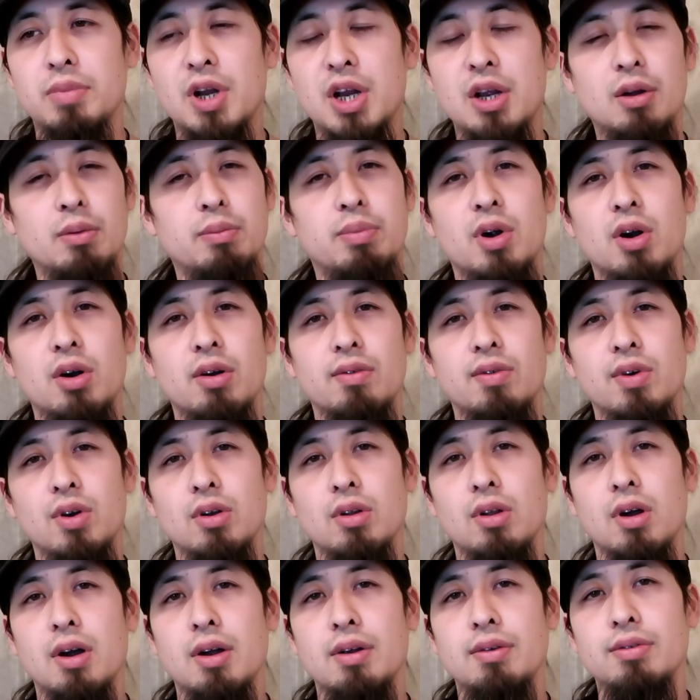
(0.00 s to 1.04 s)
being a part of
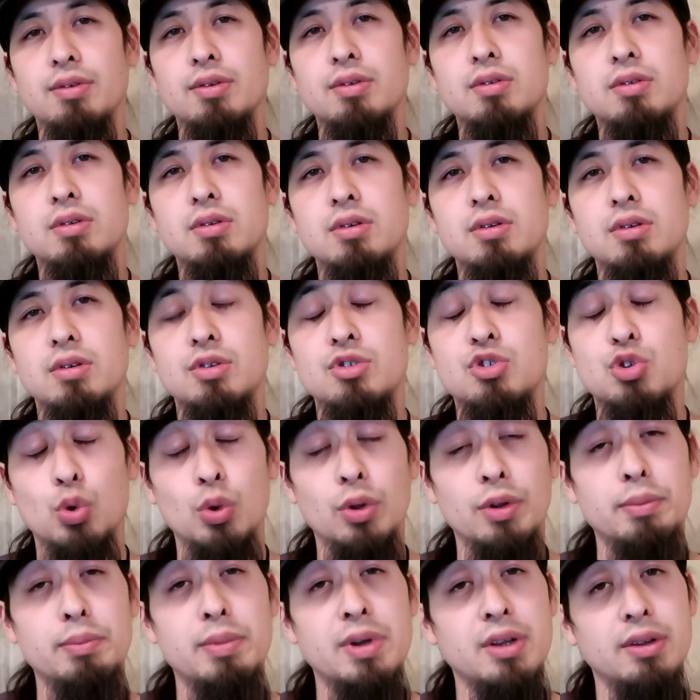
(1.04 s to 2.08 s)
our life
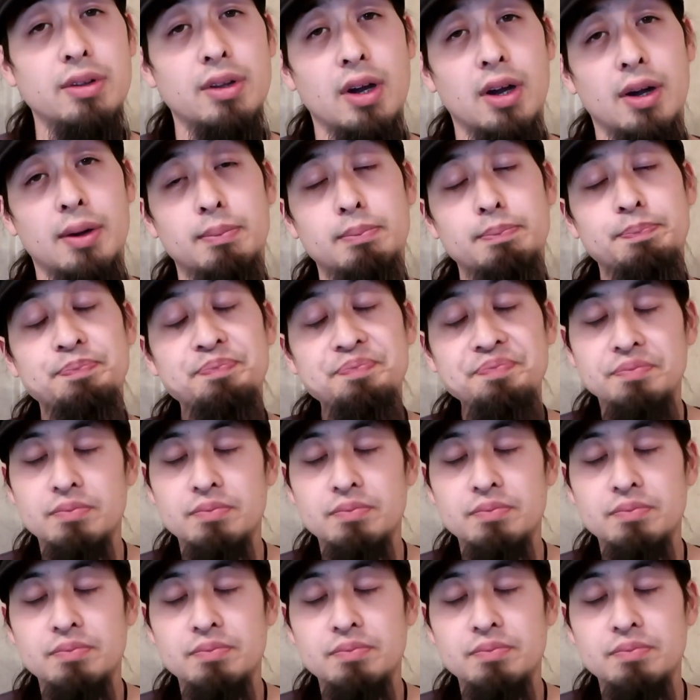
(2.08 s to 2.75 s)
truly mean that